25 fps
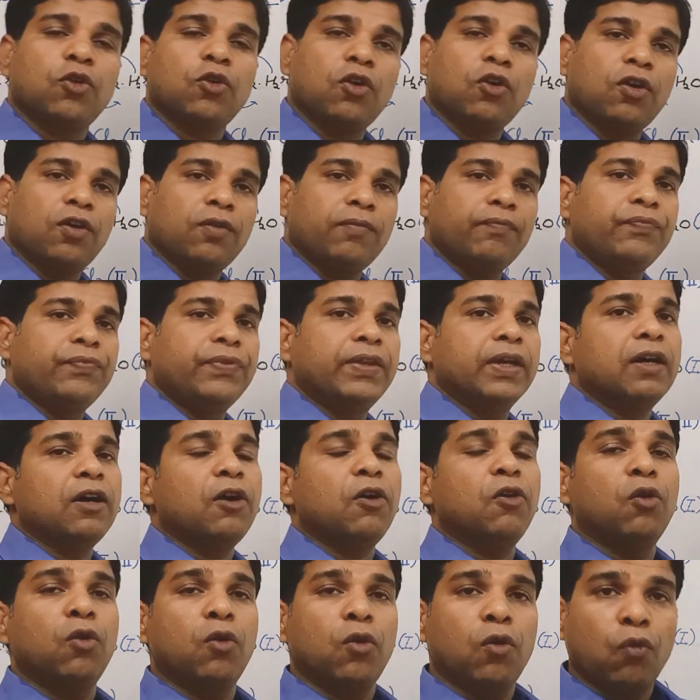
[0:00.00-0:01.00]
of the
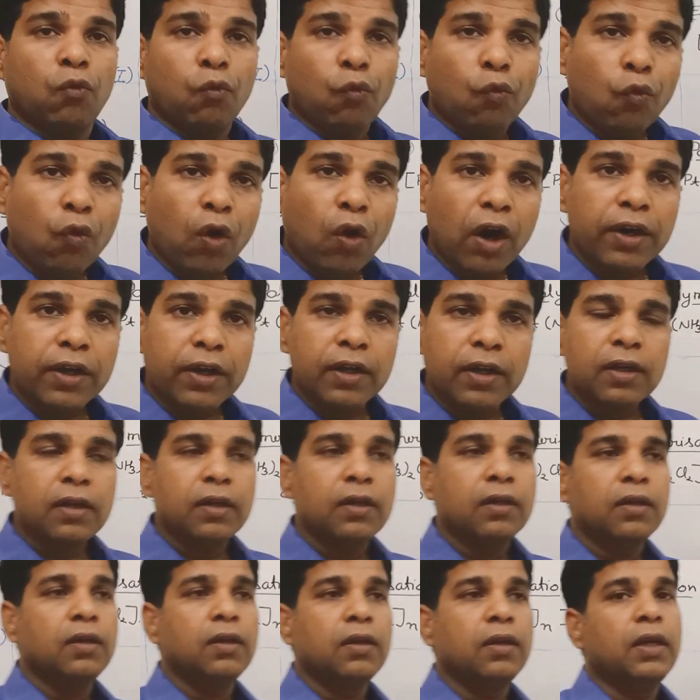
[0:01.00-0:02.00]
water
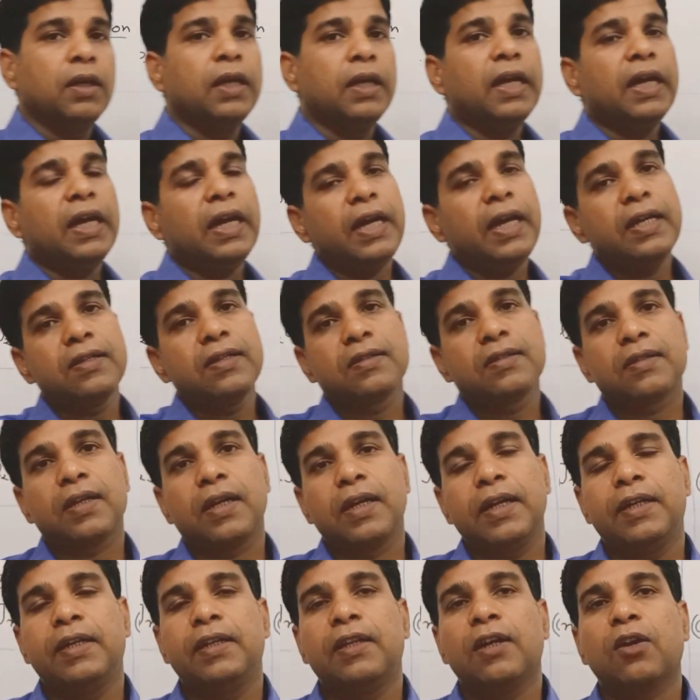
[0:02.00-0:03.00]

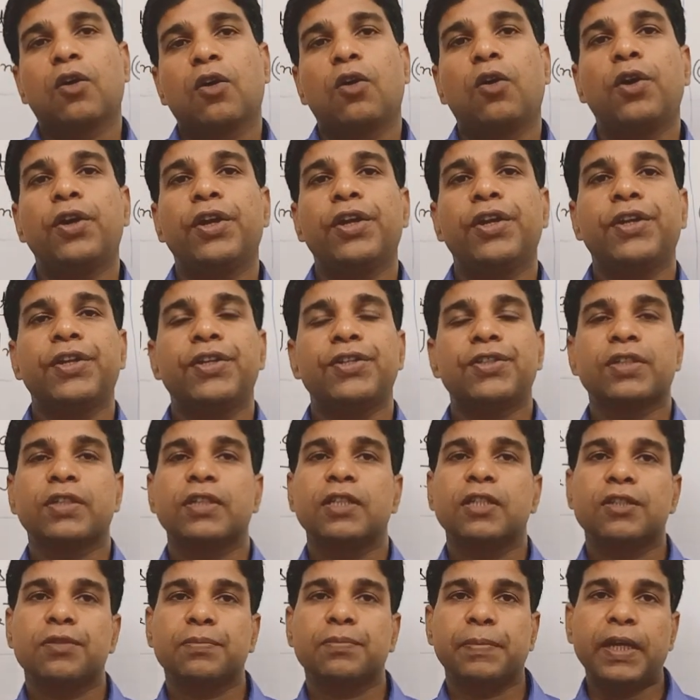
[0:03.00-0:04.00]
inside the coordination
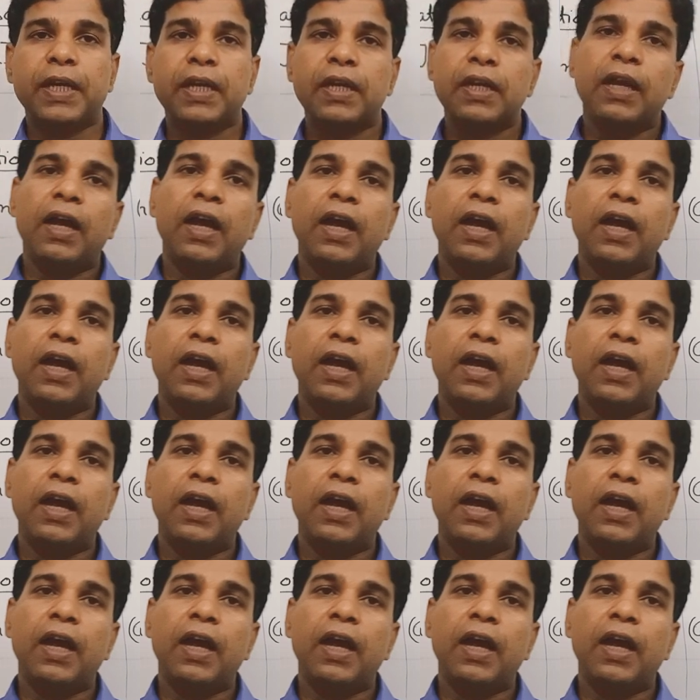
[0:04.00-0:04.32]
sphere